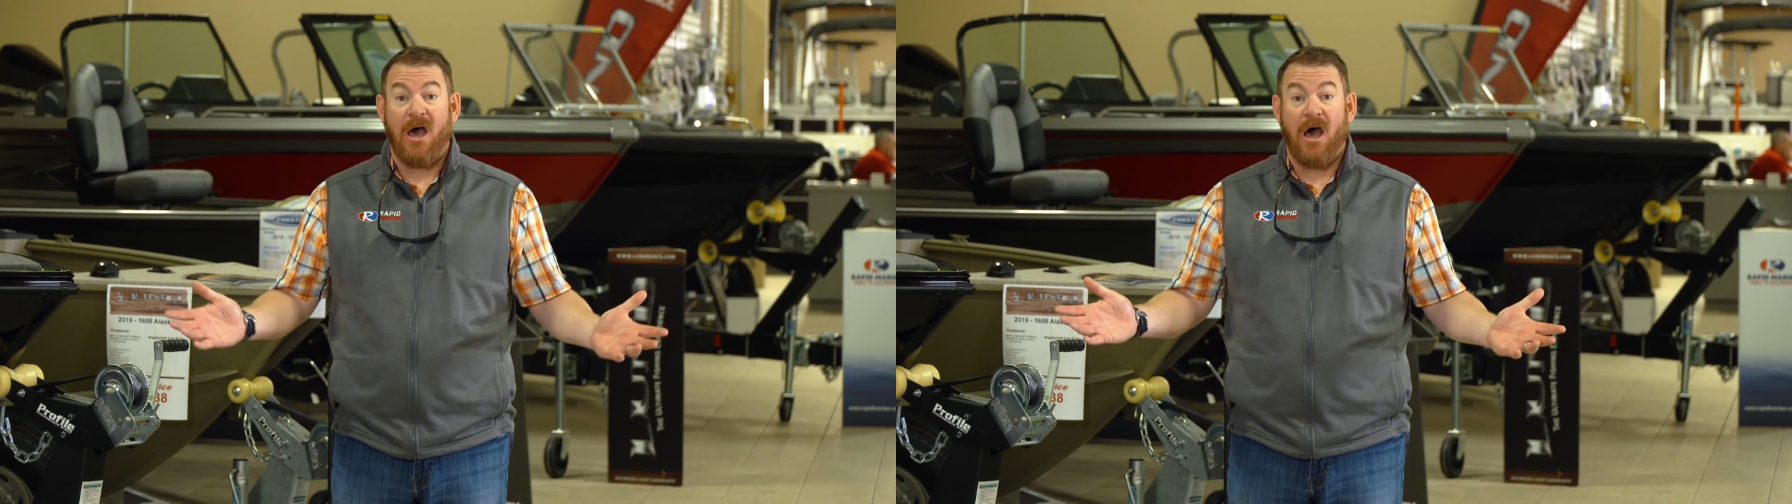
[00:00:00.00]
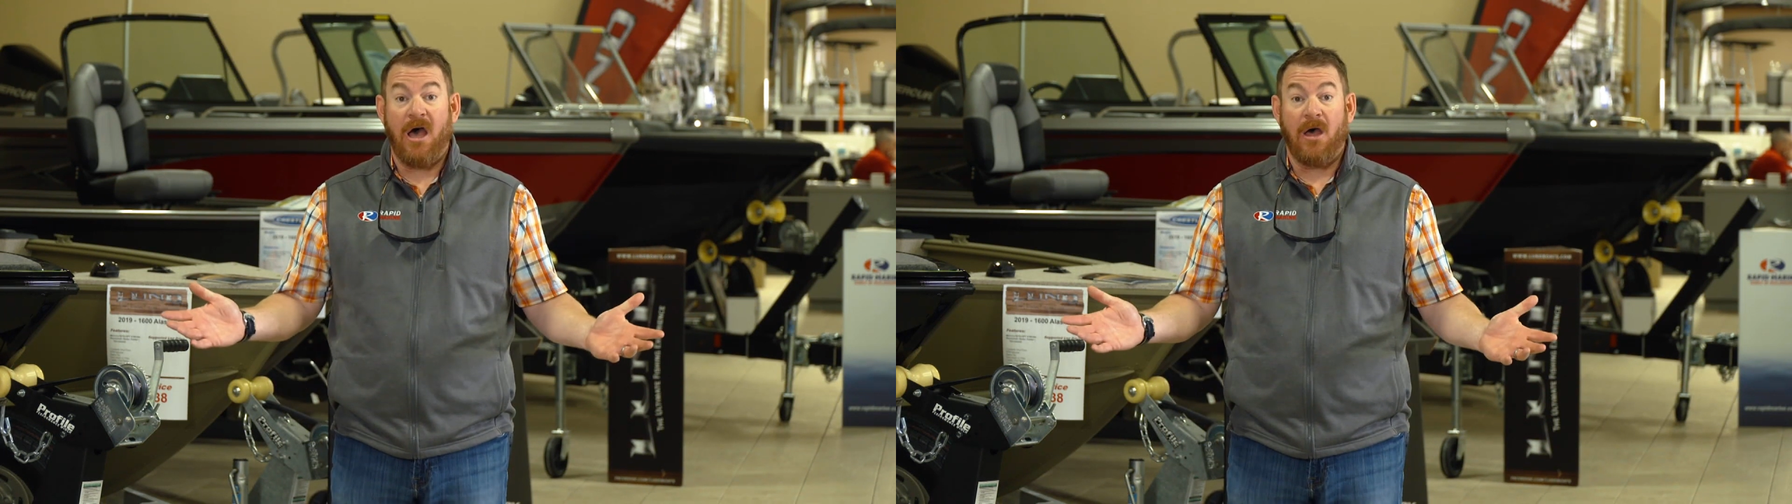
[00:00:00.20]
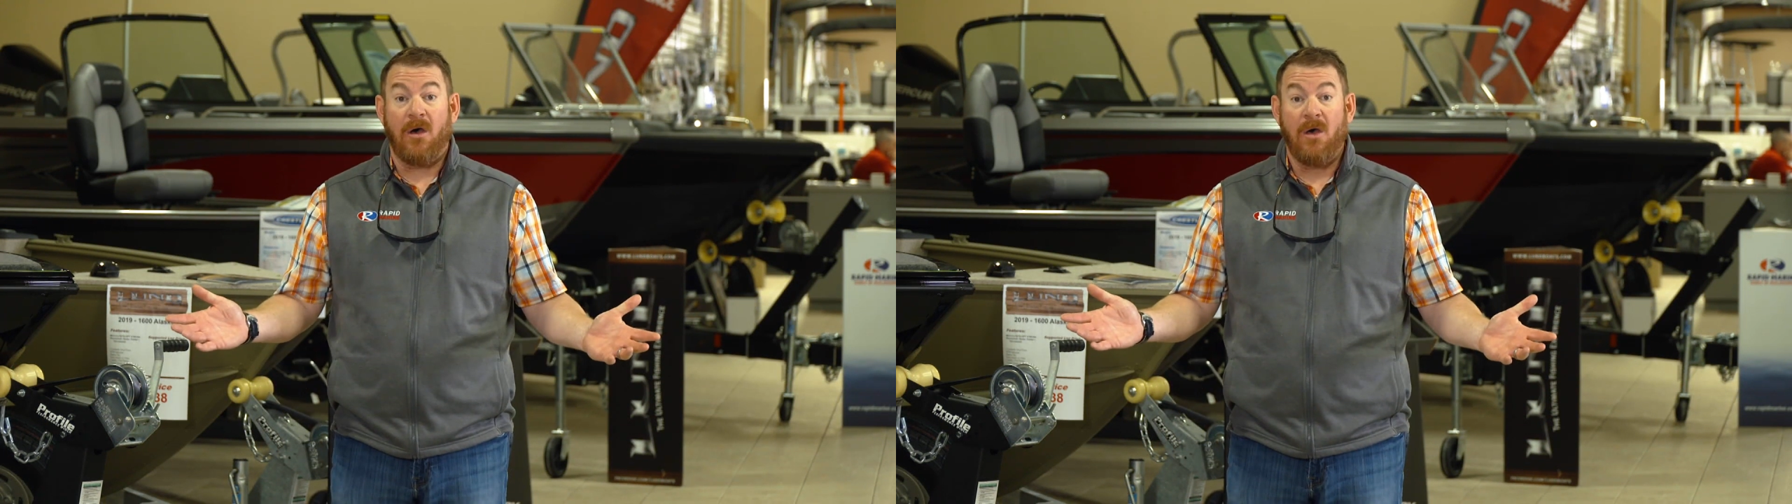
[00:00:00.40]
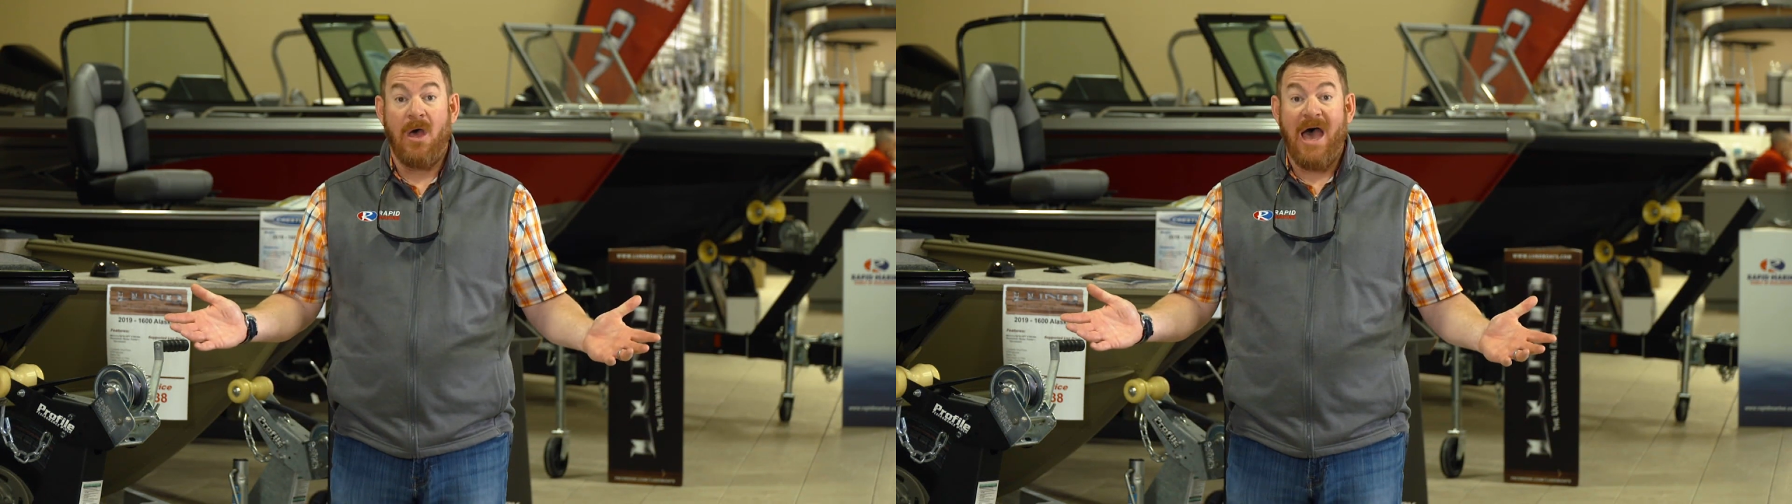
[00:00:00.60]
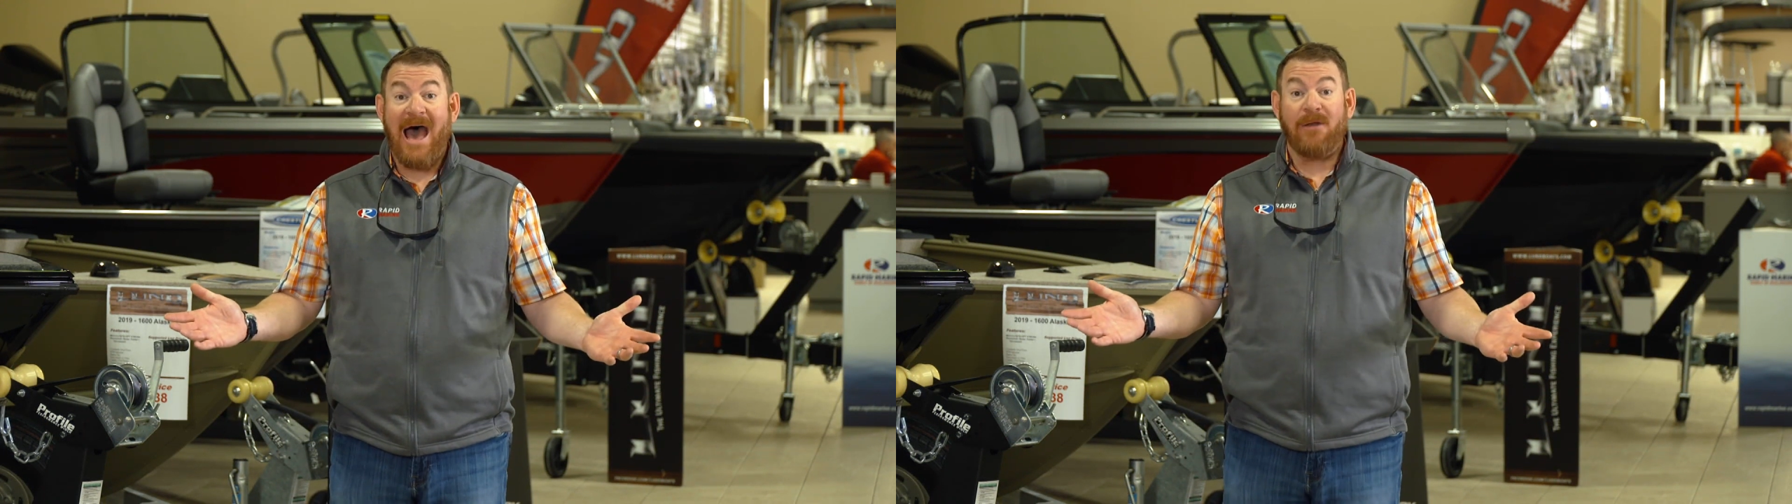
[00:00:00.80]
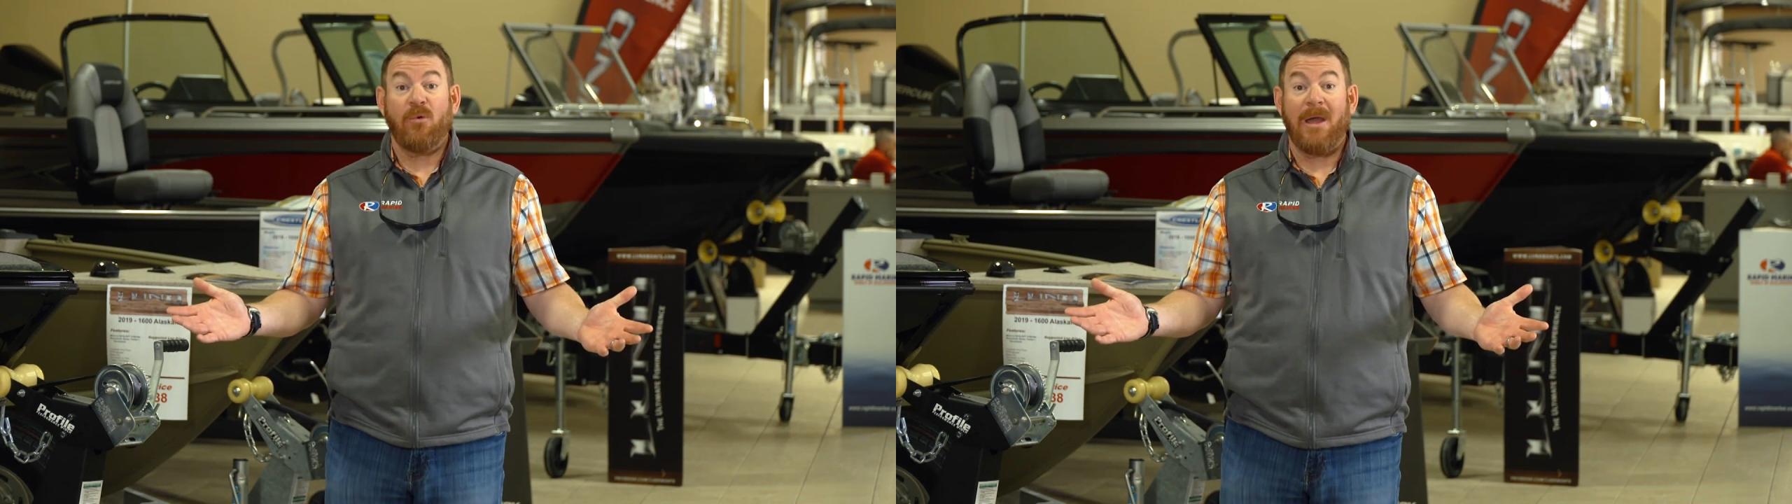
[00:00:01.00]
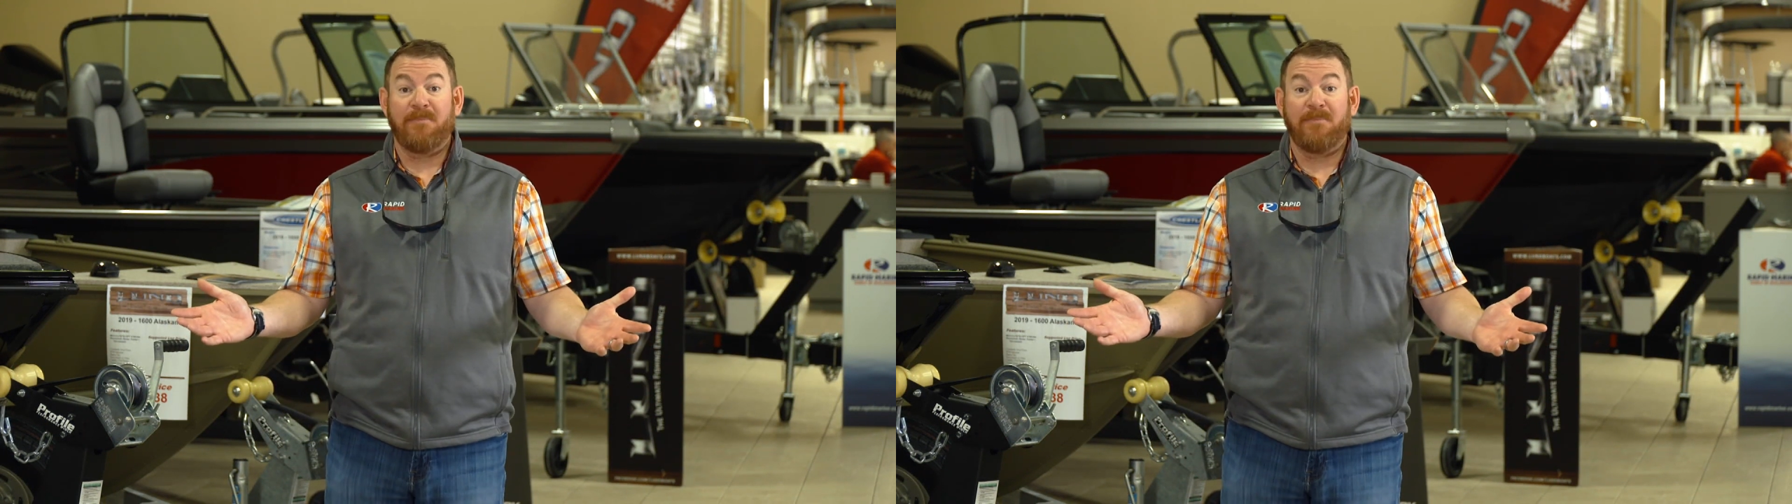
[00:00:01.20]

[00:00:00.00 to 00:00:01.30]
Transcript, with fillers: uh-oh, how do I